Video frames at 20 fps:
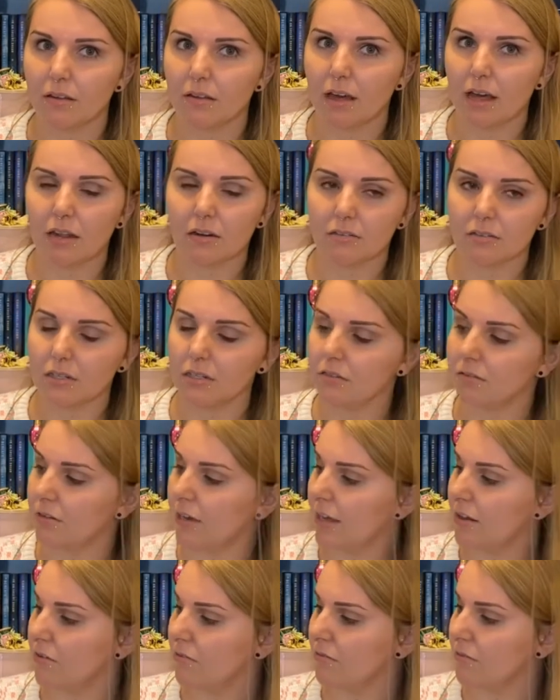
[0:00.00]
I don't know.
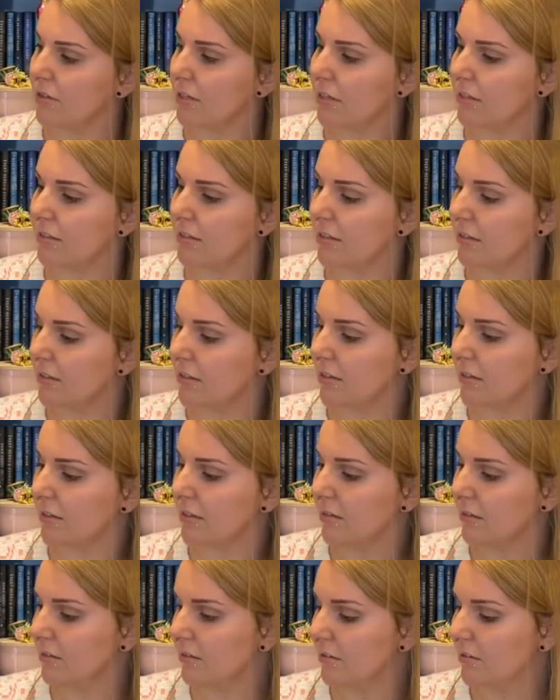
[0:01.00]
I don't think that
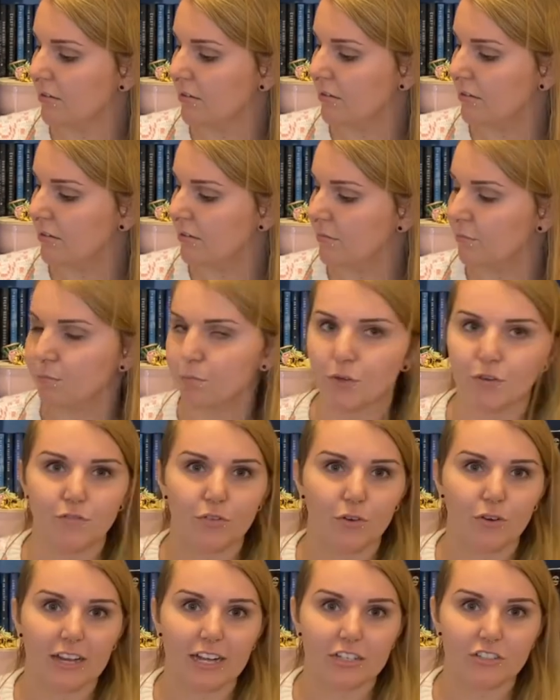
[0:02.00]
the
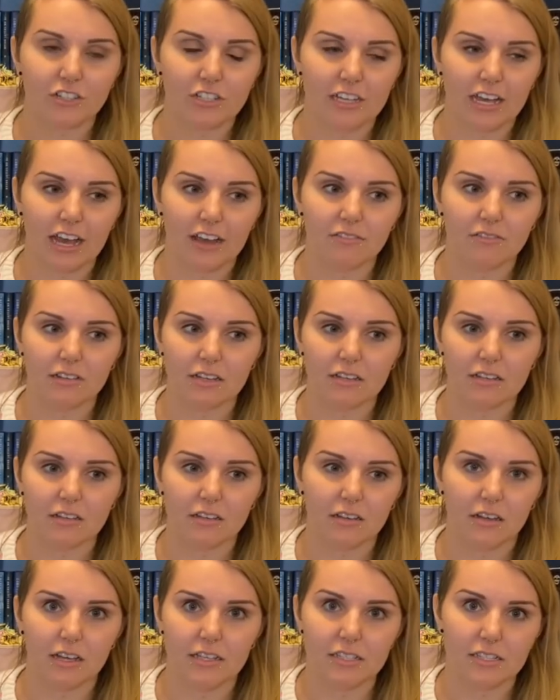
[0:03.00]
merfolk actually have, like,
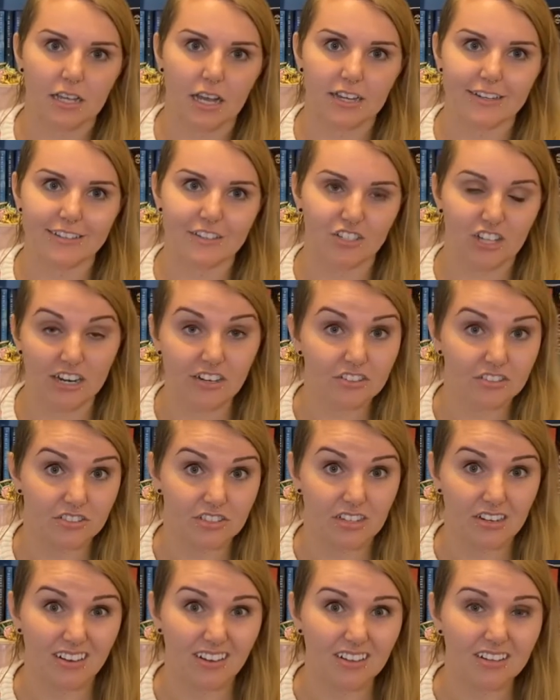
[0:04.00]
assigned genders
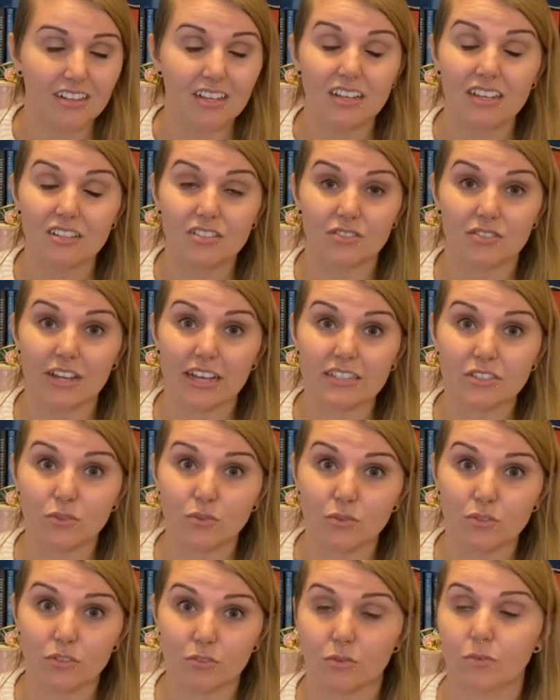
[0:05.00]
at all. So that's
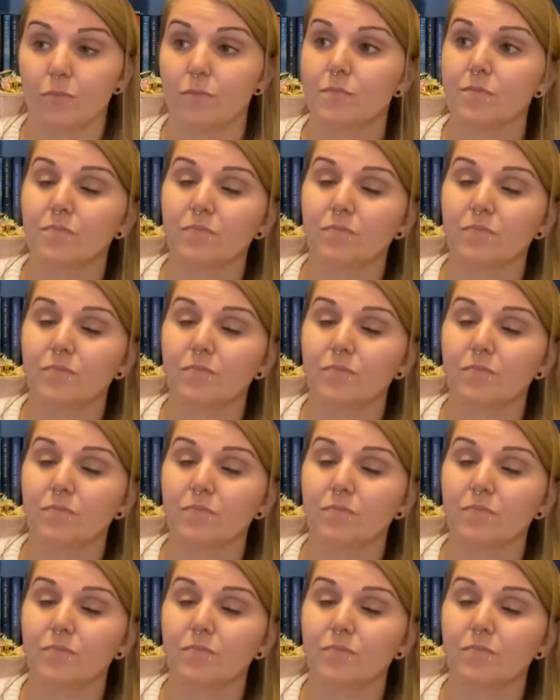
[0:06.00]
cool too.